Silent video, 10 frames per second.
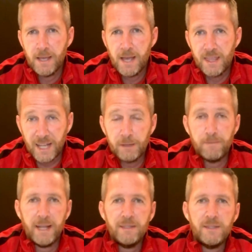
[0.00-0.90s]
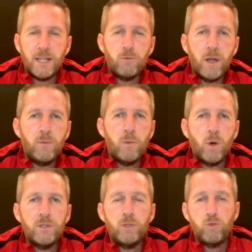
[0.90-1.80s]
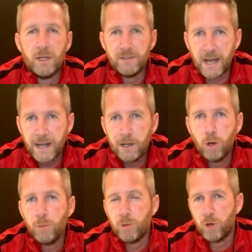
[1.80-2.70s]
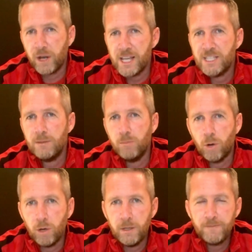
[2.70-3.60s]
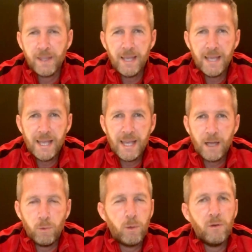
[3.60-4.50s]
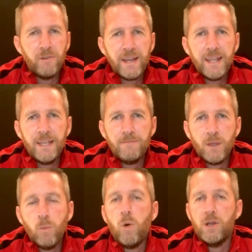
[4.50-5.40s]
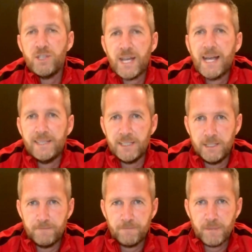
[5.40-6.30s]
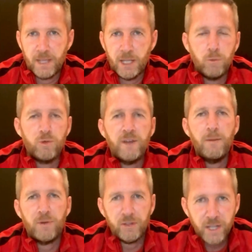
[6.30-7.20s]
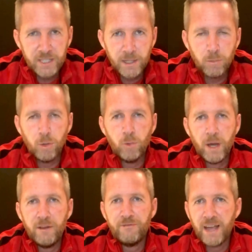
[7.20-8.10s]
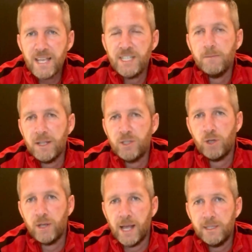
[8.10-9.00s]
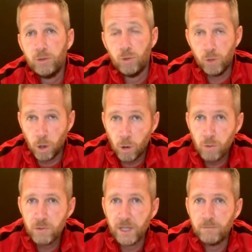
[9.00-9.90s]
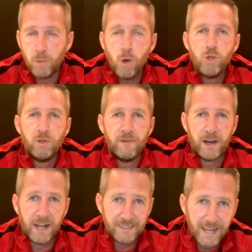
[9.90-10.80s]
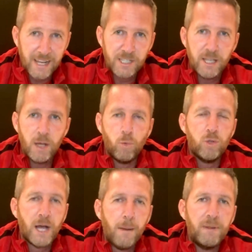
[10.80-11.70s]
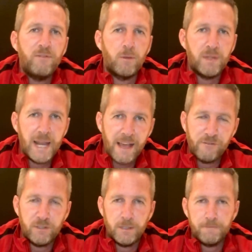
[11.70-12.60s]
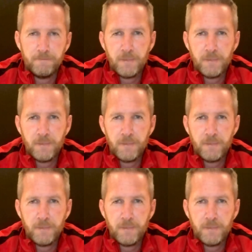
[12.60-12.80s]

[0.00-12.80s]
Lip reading: That meant that when we wanted to attack or progress the ball, we were very one-sided. It was very predictable when facing Manchester United to know that most of our attacks would happen from the left.